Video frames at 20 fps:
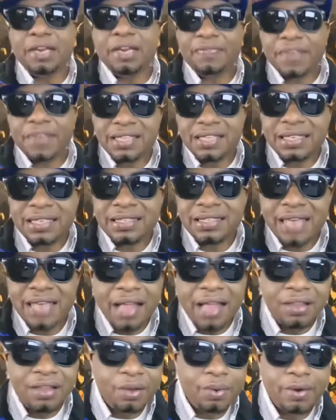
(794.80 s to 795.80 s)
mean, if it hits a
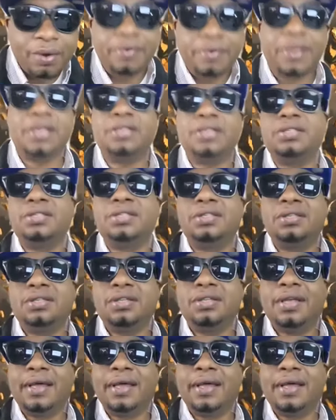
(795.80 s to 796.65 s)
dollar, we're rich.